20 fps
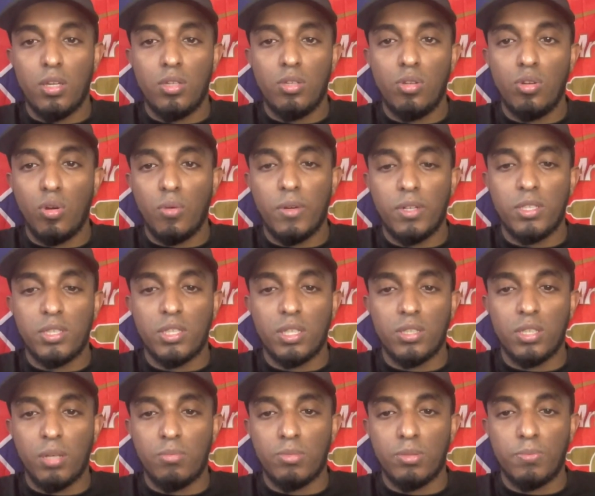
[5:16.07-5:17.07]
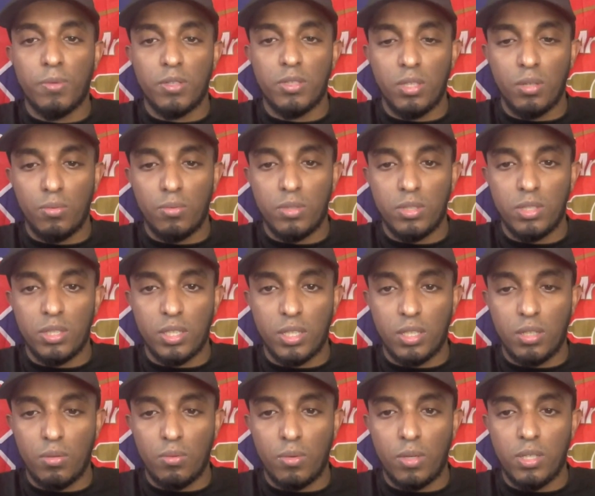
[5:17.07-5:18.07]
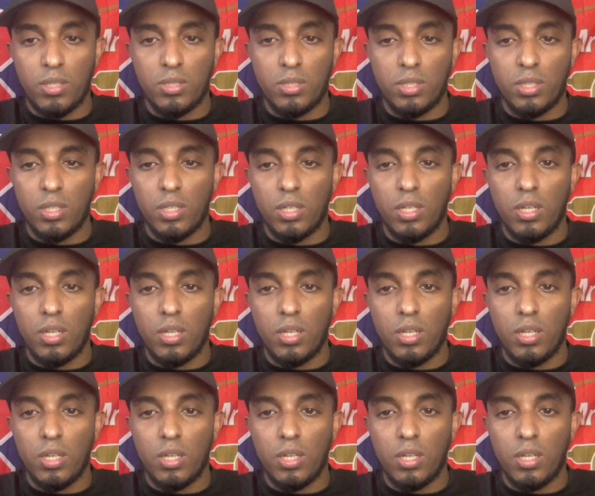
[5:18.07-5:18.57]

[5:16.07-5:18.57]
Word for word: You don't want to sell Thomas Partey. One second, where is it?